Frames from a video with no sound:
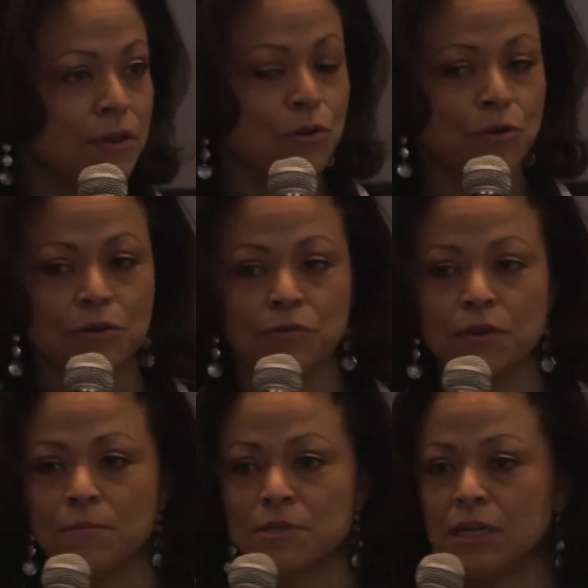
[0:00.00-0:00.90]
in order for
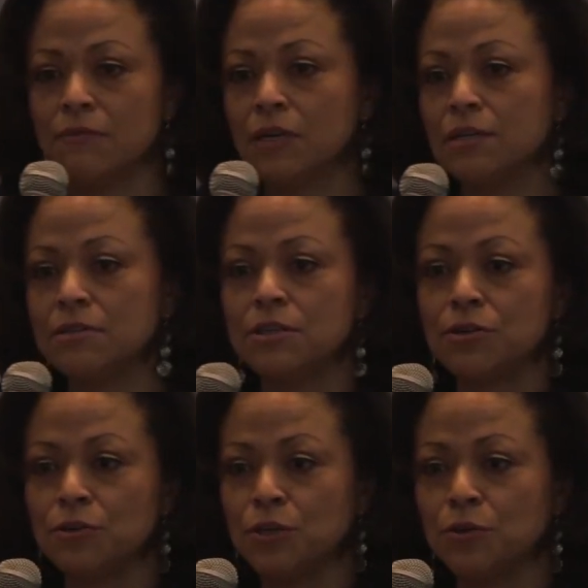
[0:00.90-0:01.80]
them to even
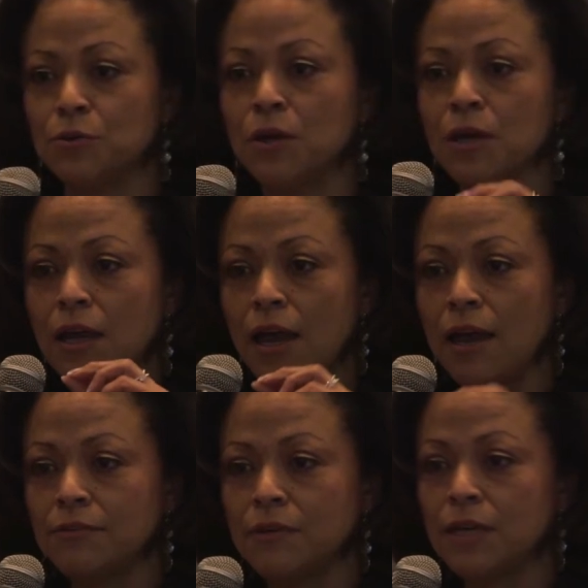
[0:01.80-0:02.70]
consider you
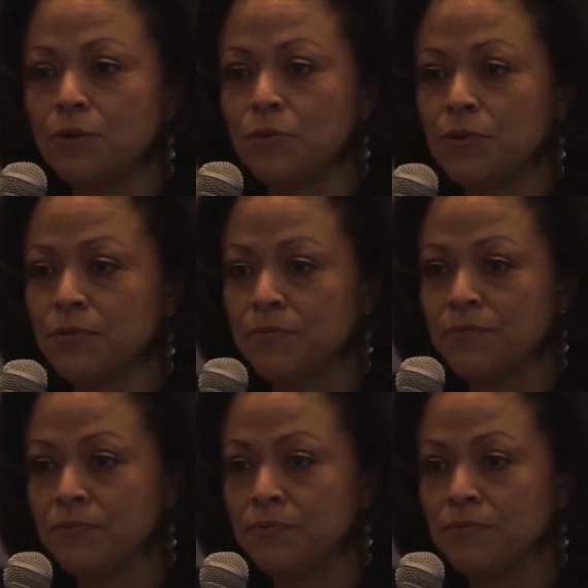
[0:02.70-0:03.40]
as an equal.